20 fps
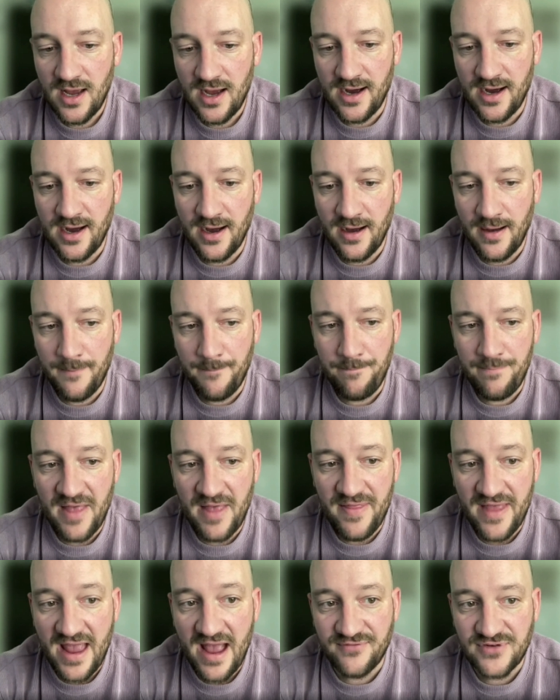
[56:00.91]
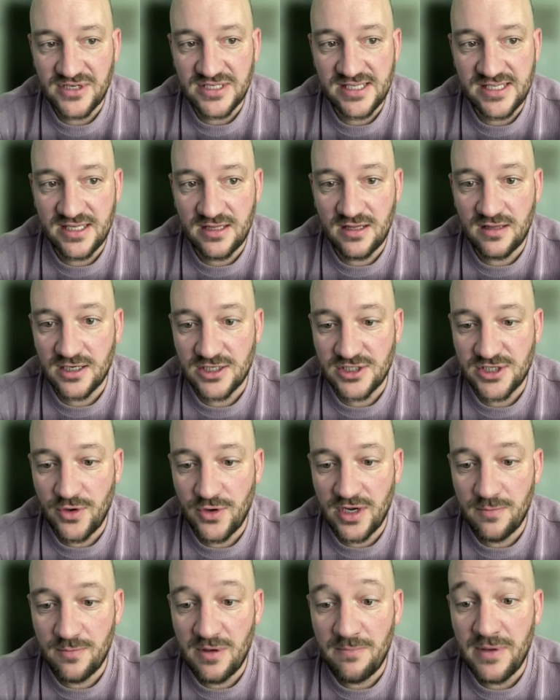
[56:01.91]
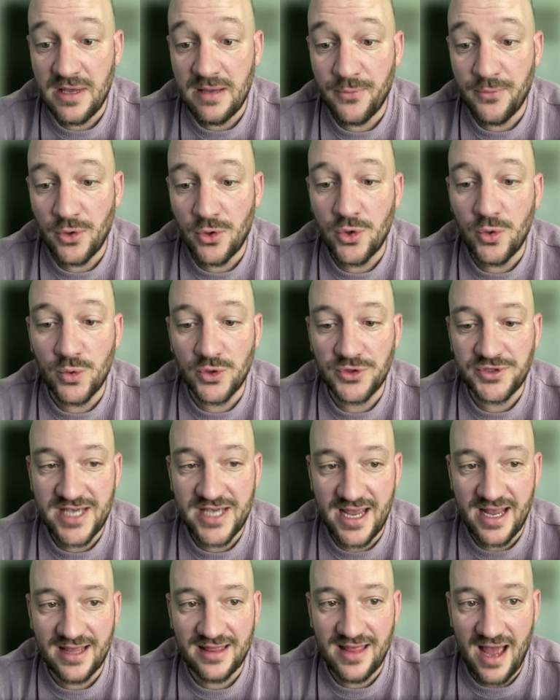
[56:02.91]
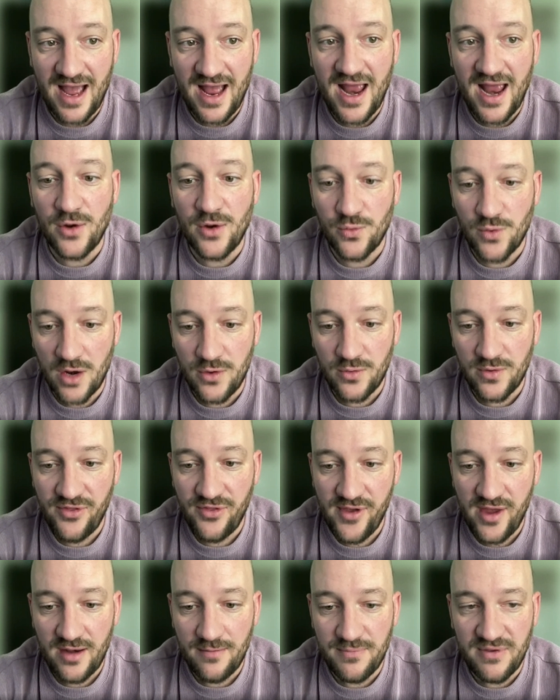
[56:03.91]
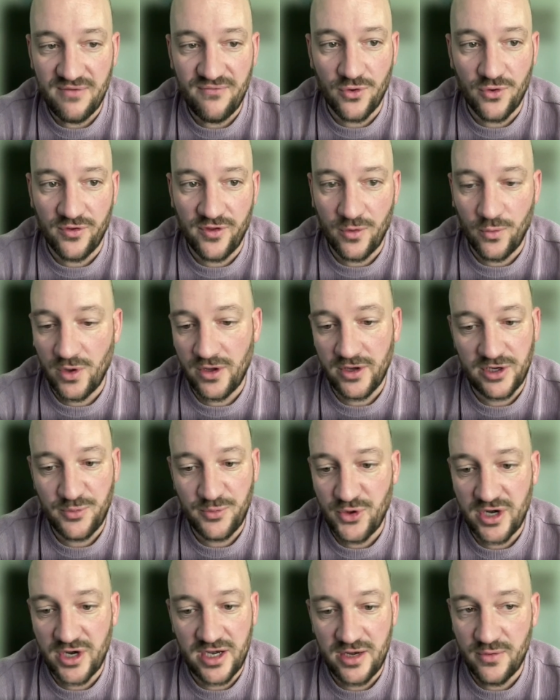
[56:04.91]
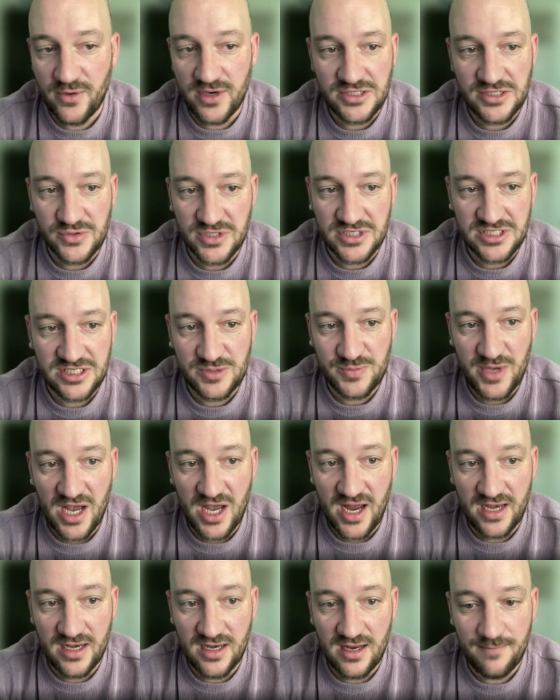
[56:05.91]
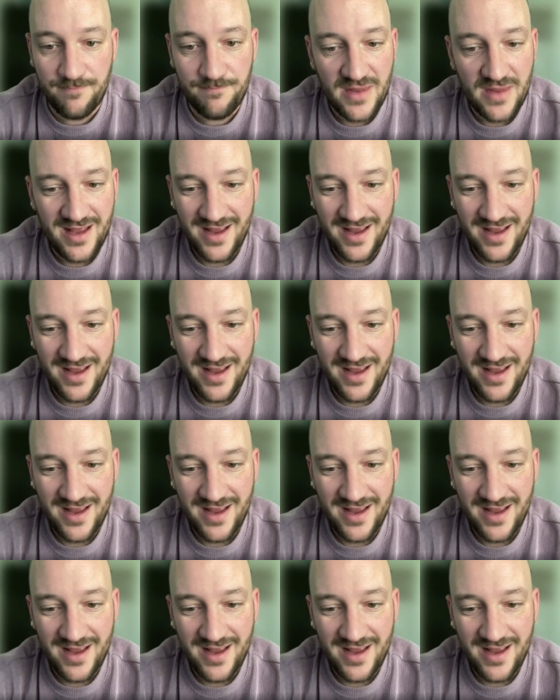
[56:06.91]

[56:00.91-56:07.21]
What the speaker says: And they have to see that there's going to be people who will take that and run with it before they're willing to put any resources behind it.